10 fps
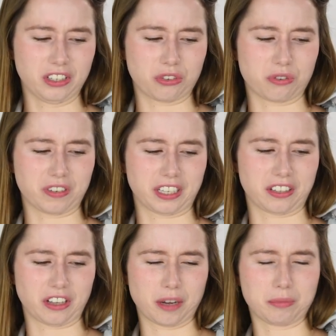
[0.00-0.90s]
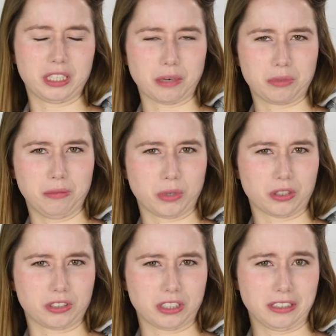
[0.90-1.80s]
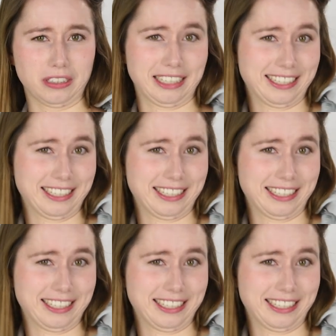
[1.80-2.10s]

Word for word: sort of like the Humpty Dumpty murder scene.